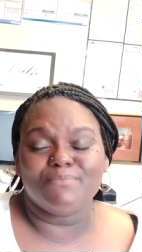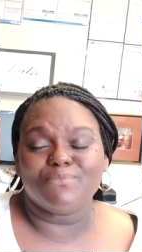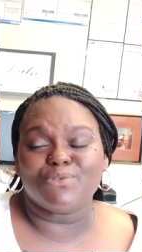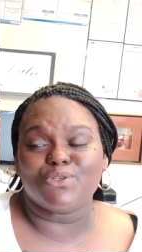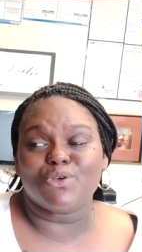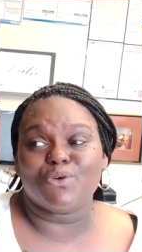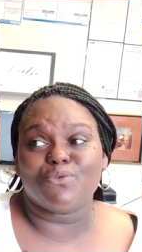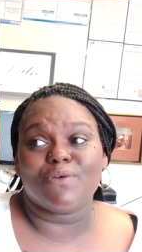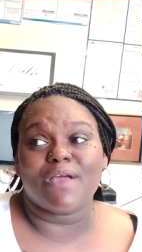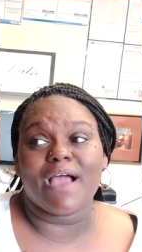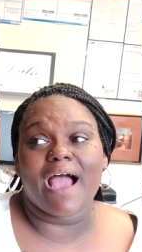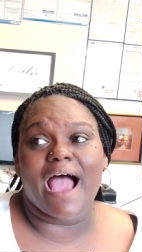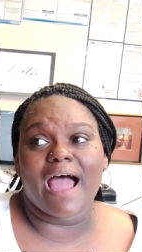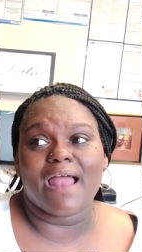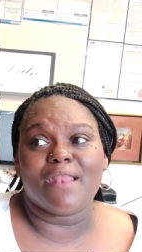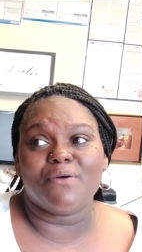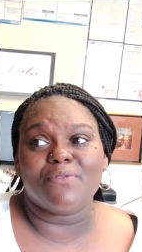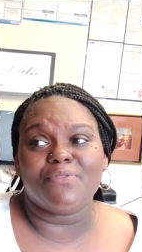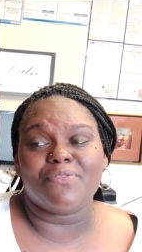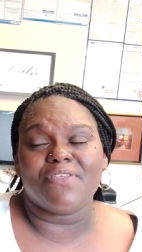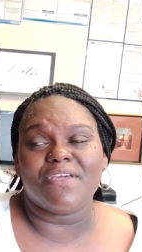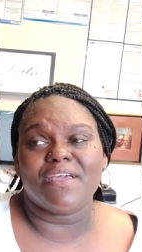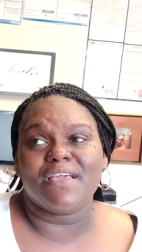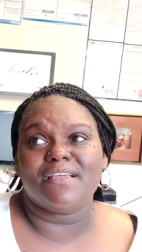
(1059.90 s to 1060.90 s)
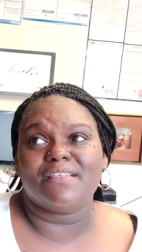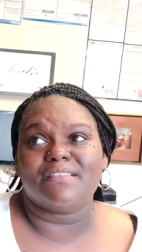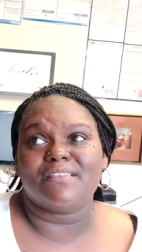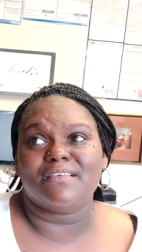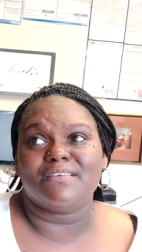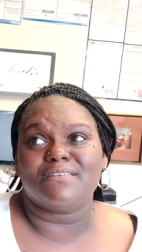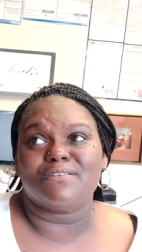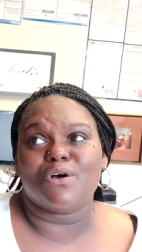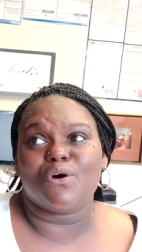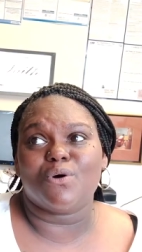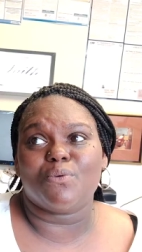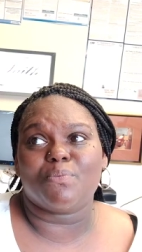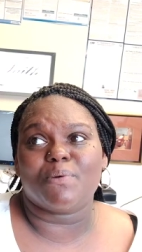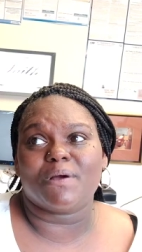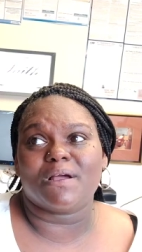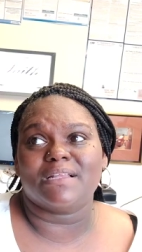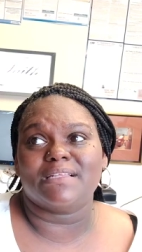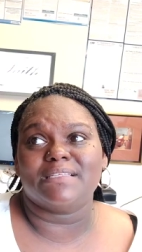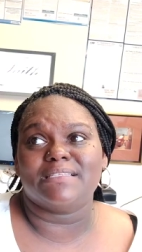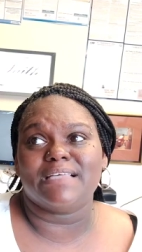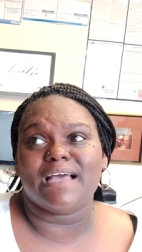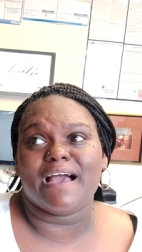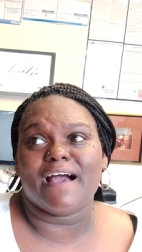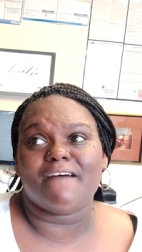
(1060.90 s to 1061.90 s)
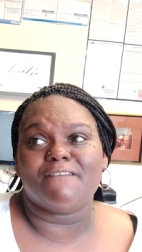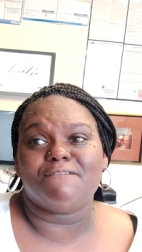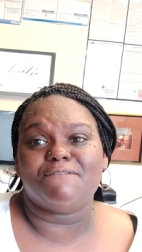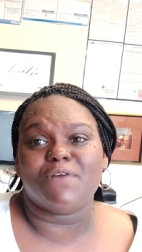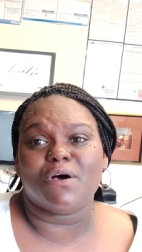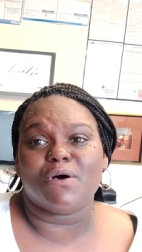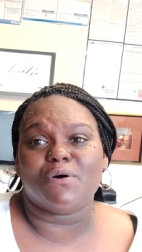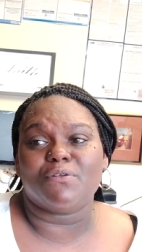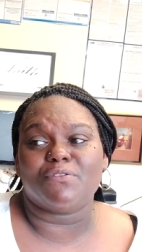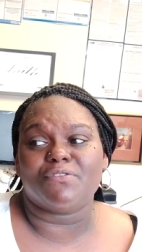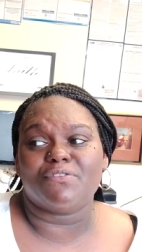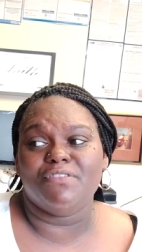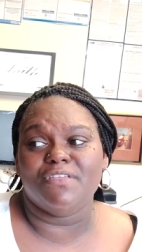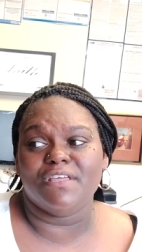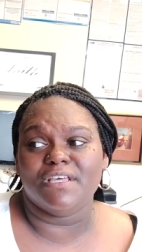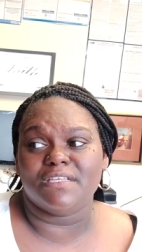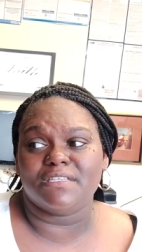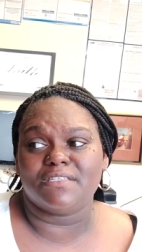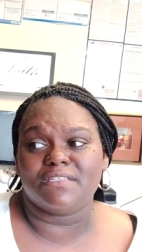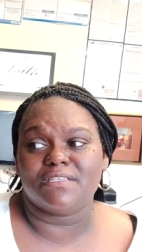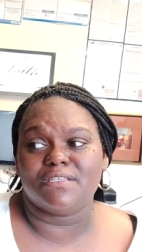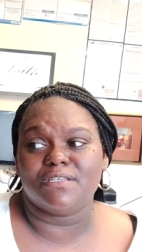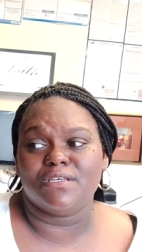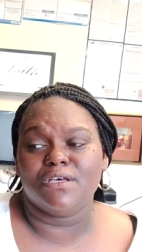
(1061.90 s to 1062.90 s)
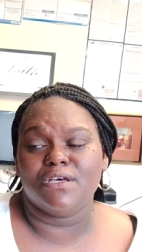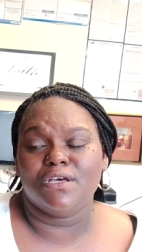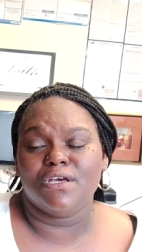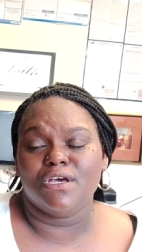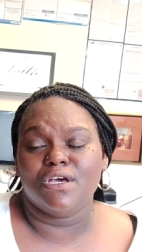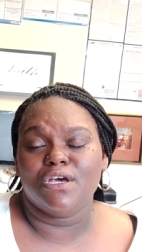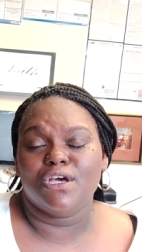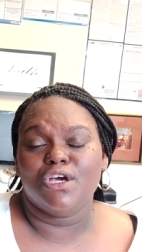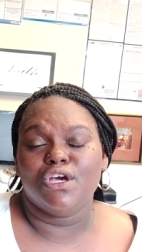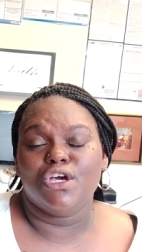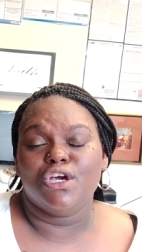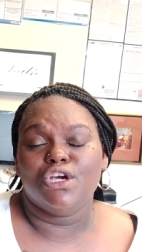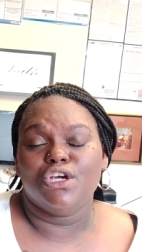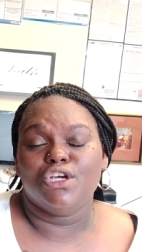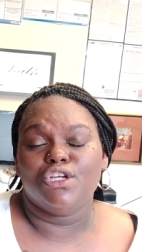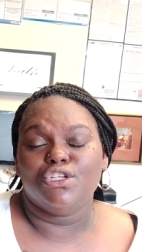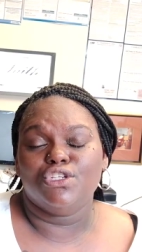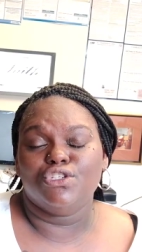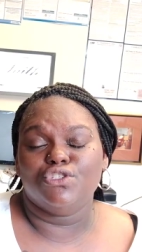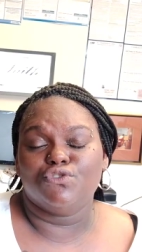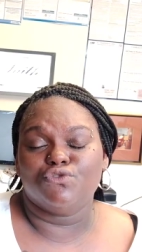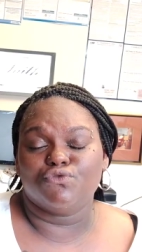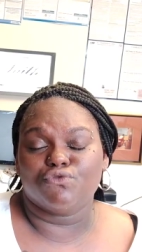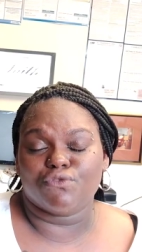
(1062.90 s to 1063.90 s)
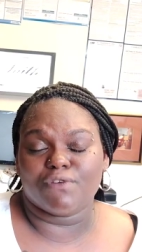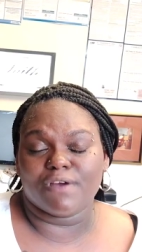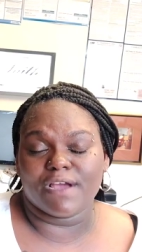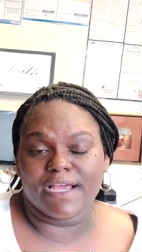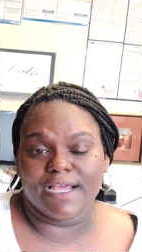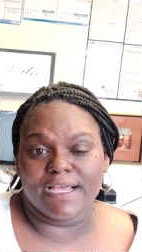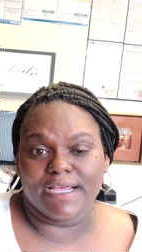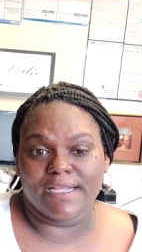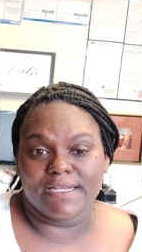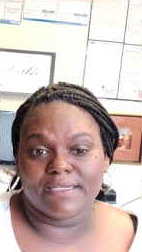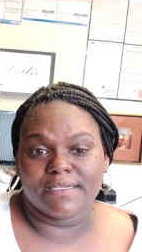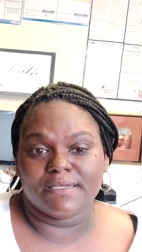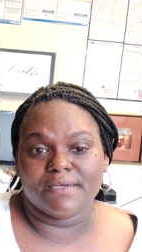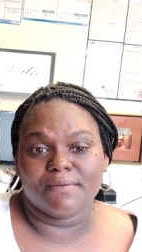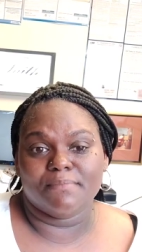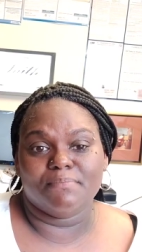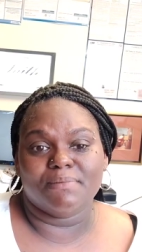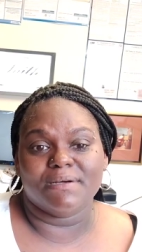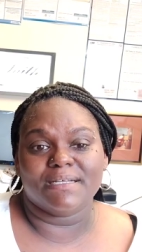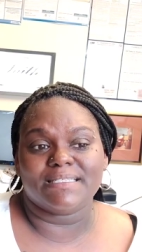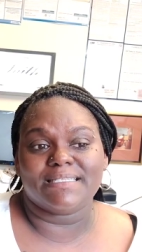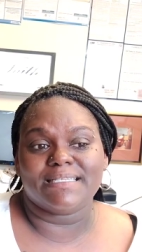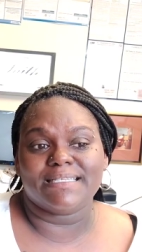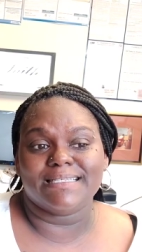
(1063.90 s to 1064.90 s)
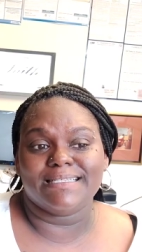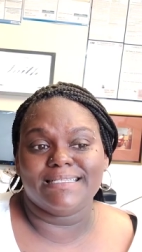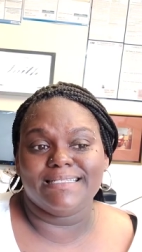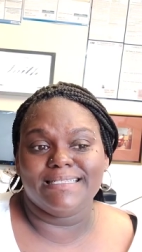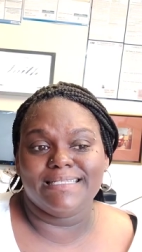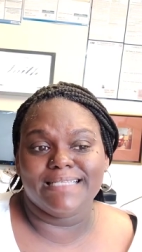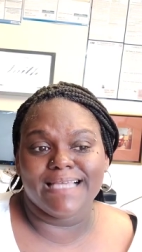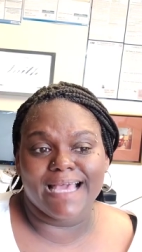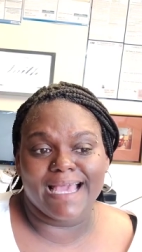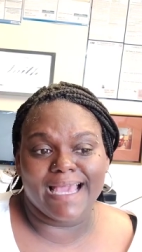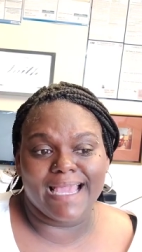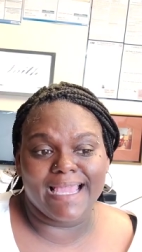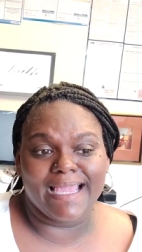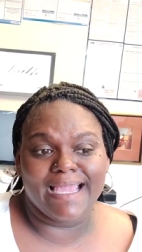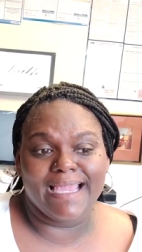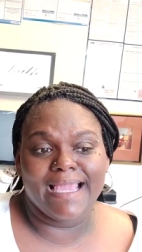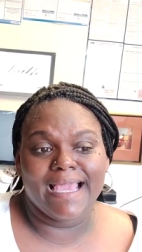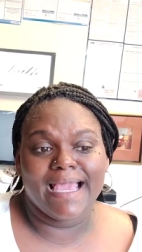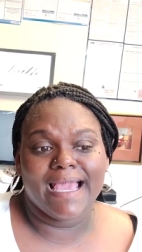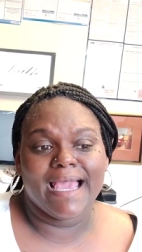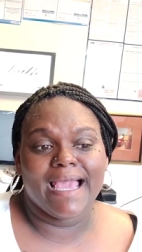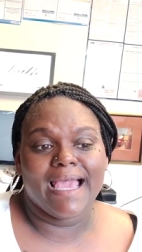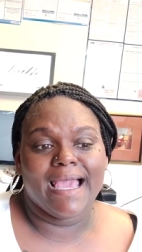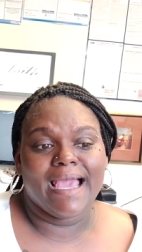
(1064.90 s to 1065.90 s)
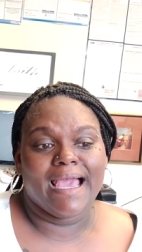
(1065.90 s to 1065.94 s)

I'm so ready. I don't think this whole pregnancy I felt this drained. But today,